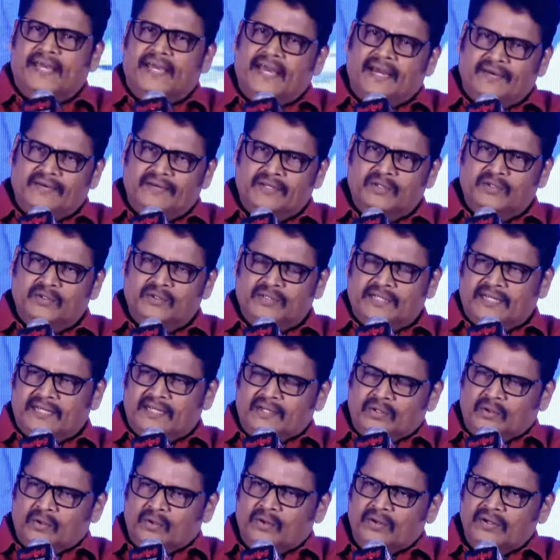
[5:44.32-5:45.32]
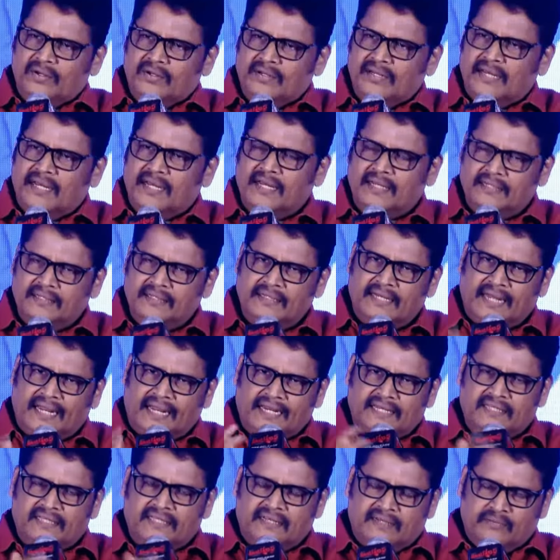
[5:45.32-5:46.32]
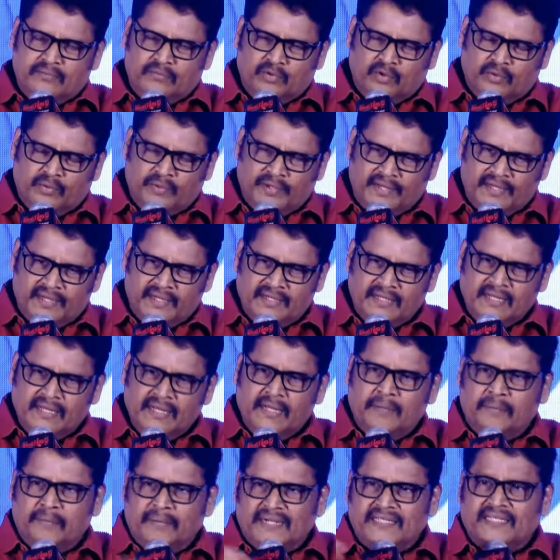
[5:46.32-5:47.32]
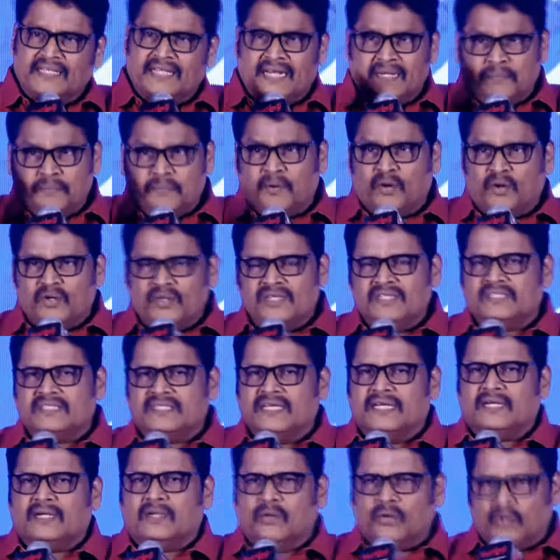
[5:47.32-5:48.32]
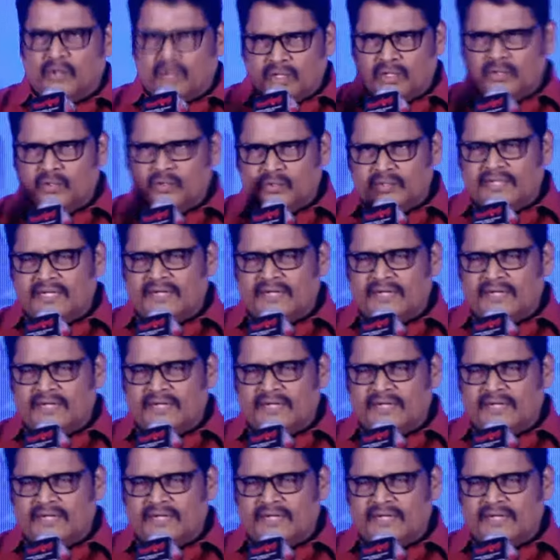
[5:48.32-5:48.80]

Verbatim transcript: I will do that role. I liked that movie. But that producer couldn't do that